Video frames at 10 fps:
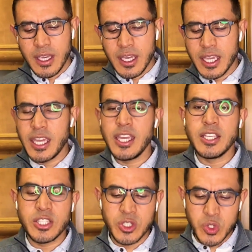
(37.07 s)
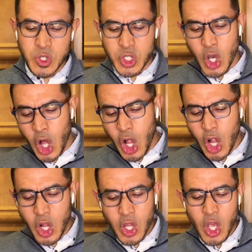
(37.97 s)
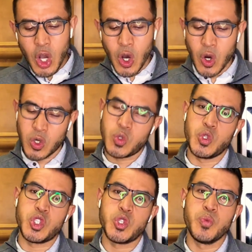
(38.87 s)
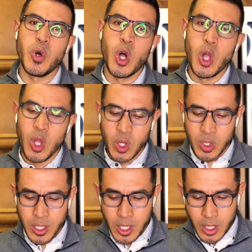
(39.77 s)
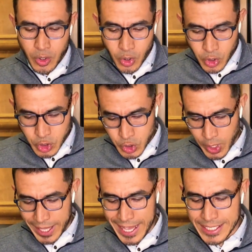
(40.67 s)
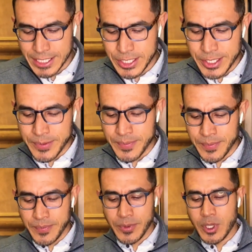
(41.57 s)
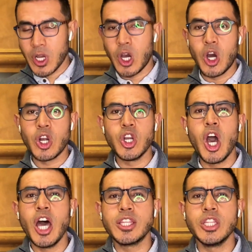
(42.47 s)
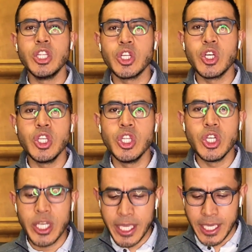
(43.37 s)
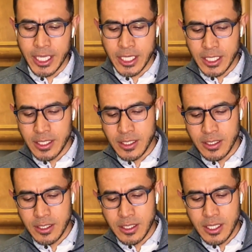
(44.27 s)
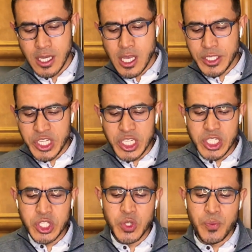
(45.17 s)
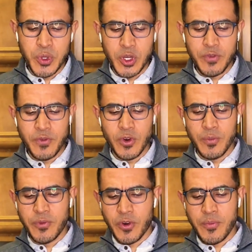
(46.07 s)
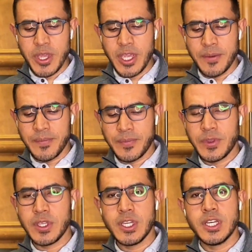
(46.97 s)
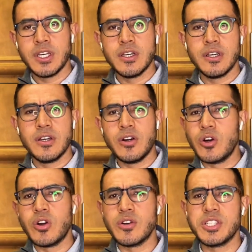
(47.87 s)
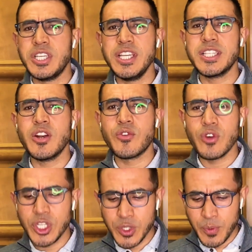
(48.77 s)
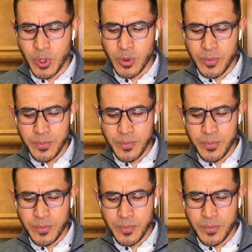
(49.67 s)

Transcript: He is too tall or too small or too handsome or not good looking. She is too beautiful for me, or she is unreachable.